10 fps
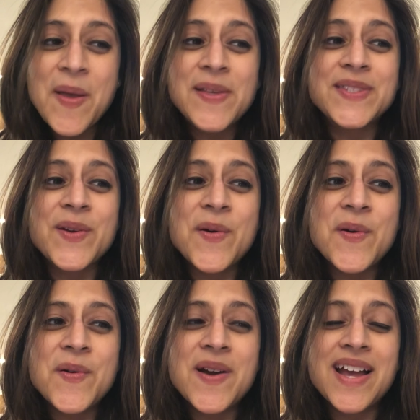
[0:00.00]

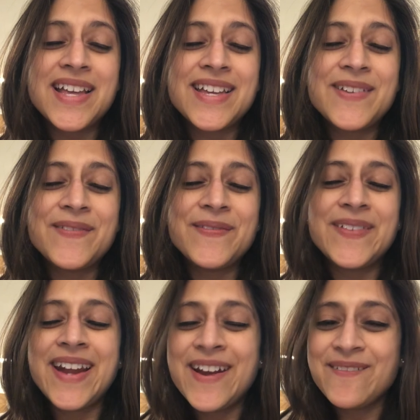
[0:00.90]
So
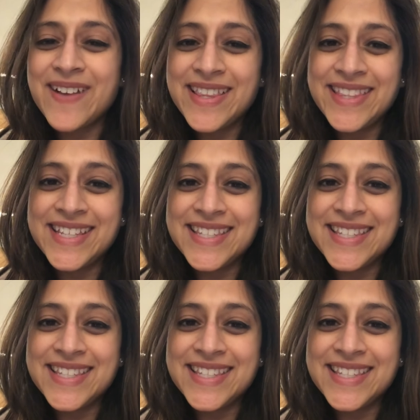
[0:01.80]
when I read this,